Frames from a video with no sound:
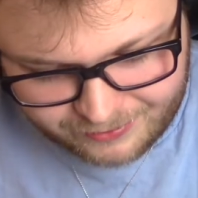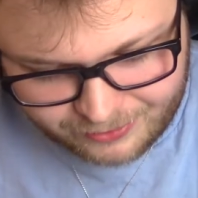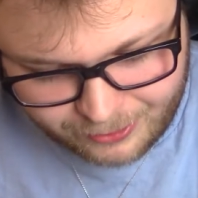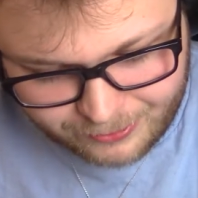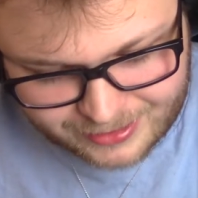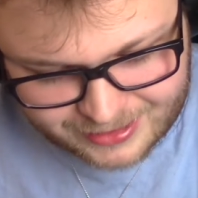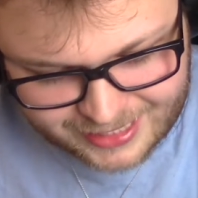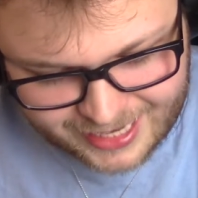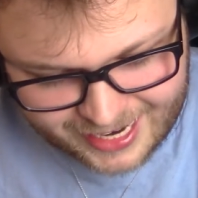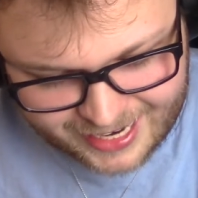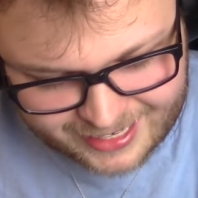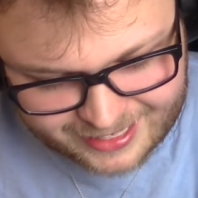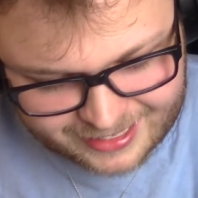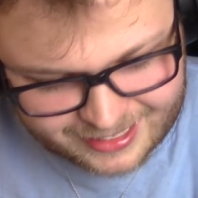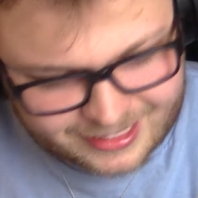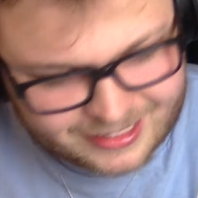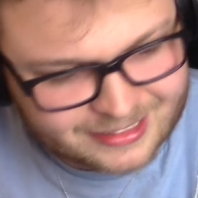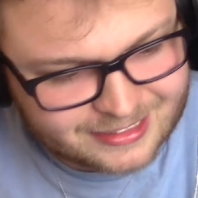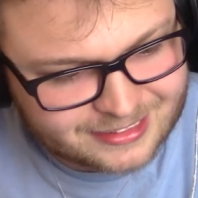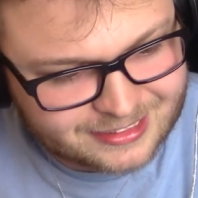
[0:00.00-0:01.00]
I've always had
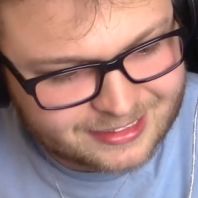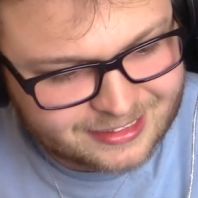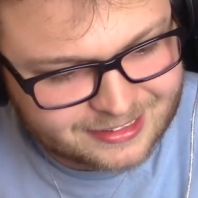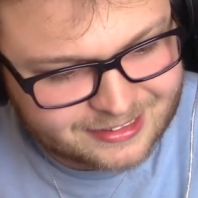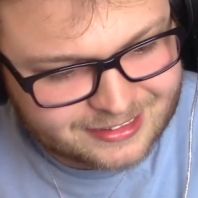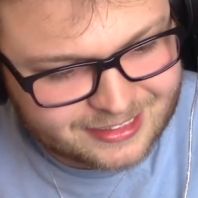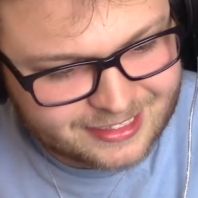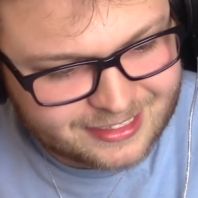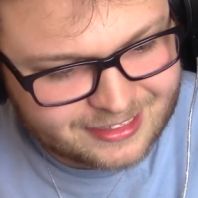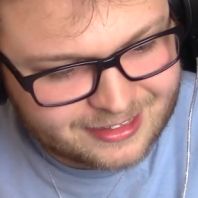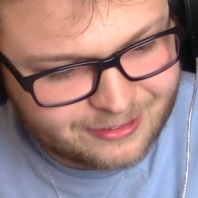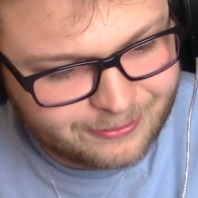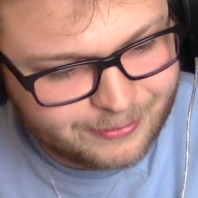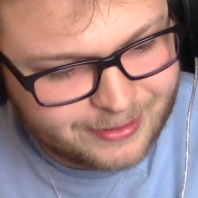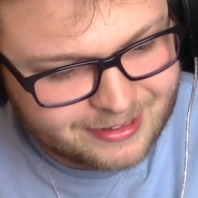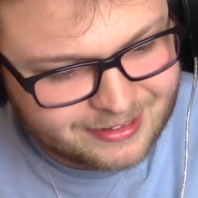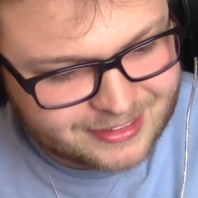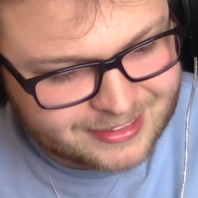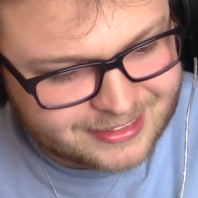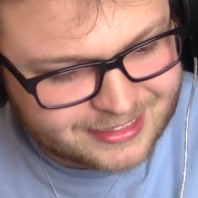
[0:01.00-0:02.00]
this. There's like the
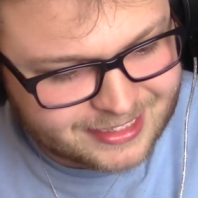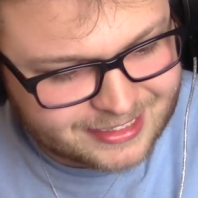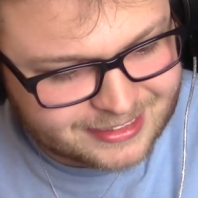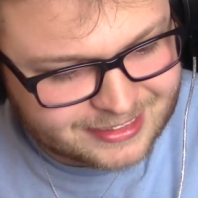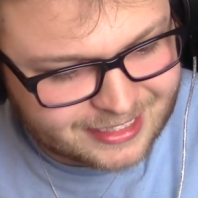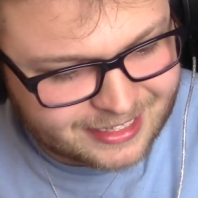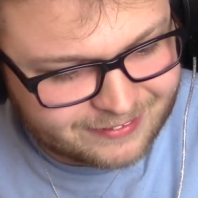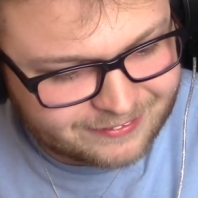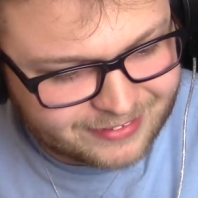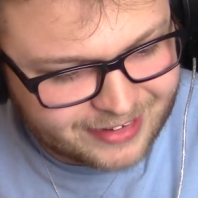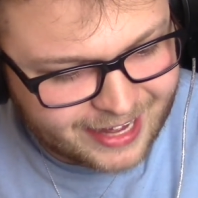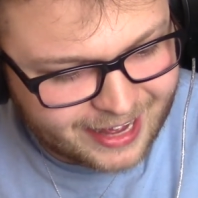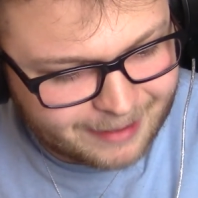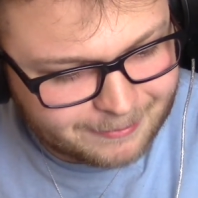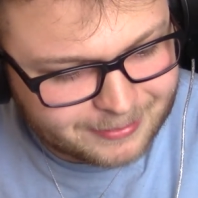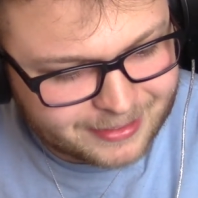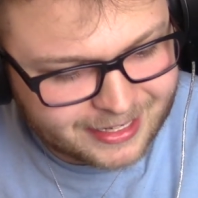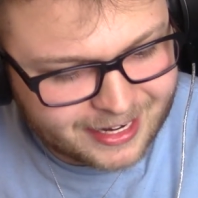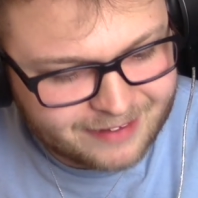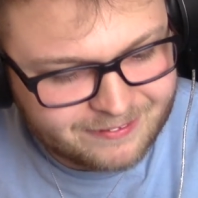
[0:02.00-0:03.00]
weirdest things that I've
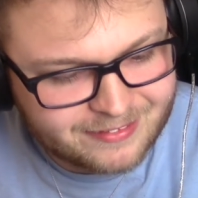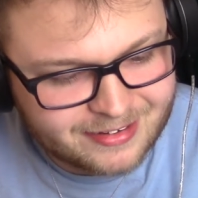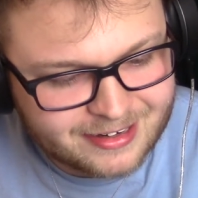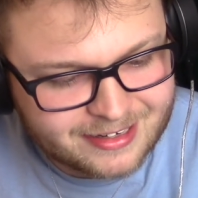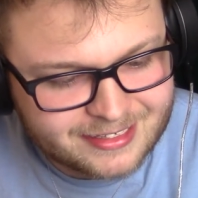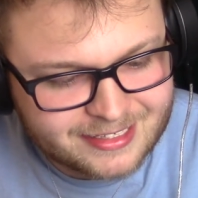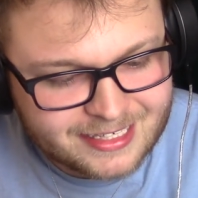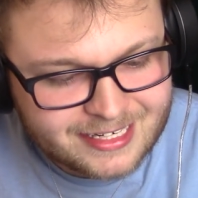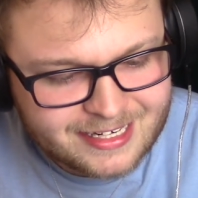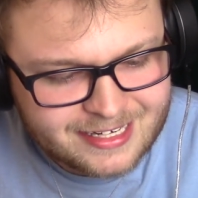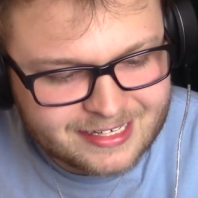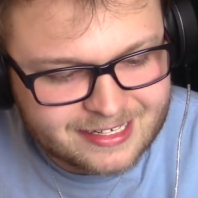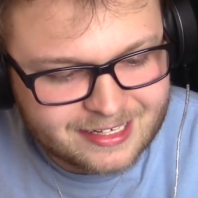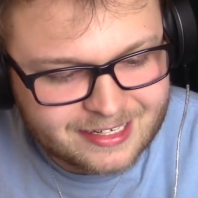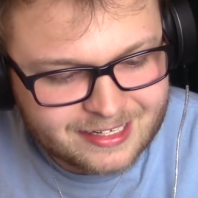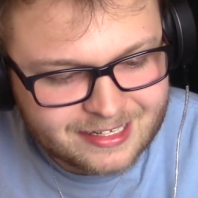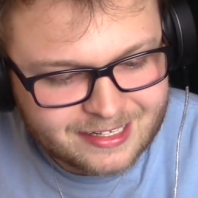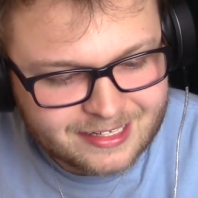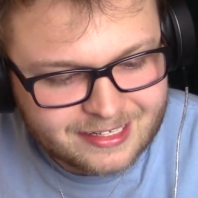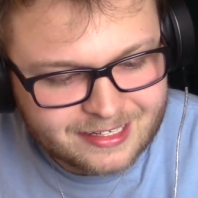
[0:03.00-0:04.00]
kept, and I didn't
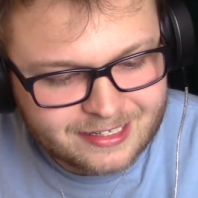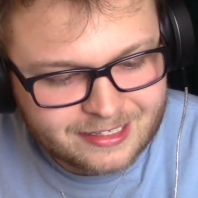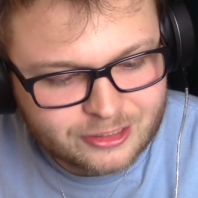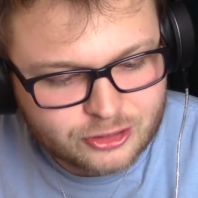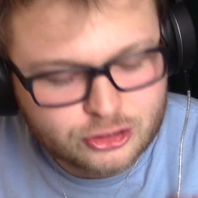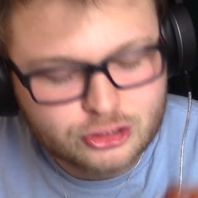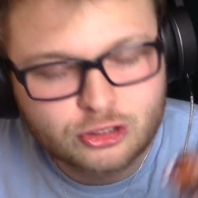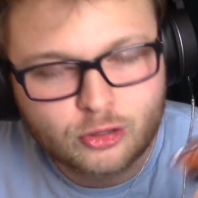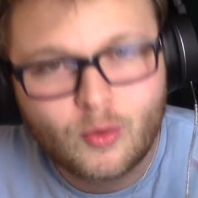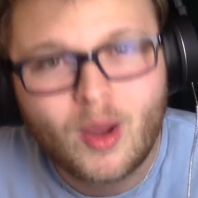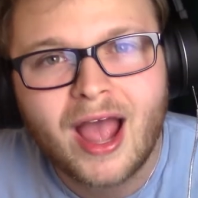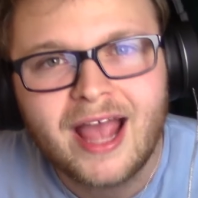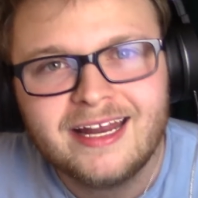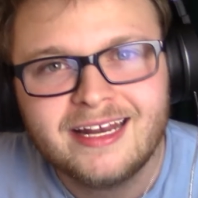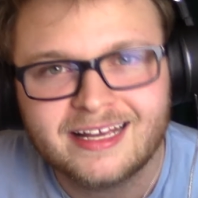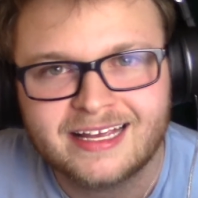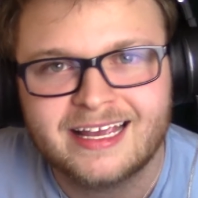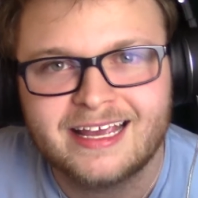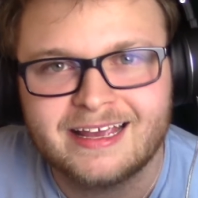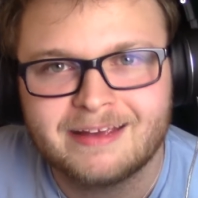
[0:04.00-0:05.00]

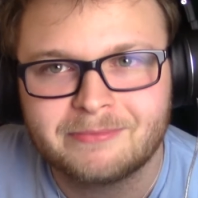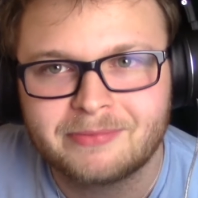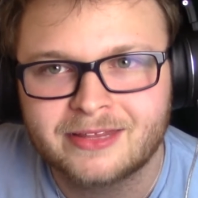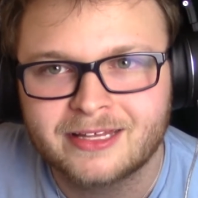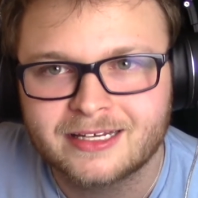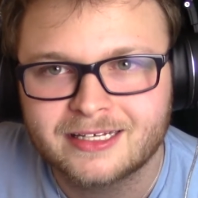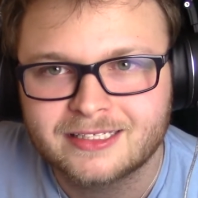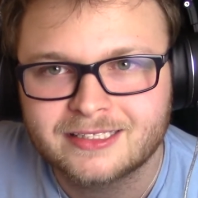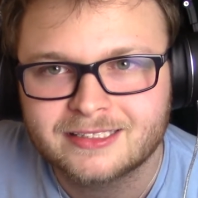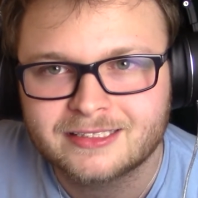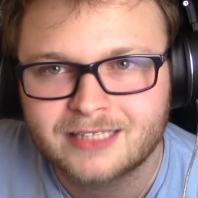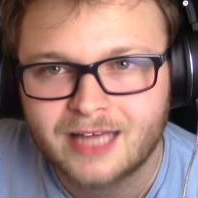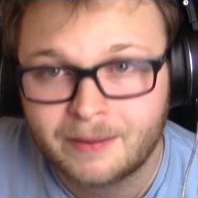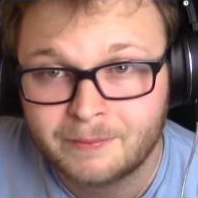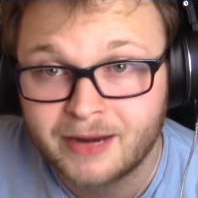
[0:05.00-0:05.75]
try to keep this.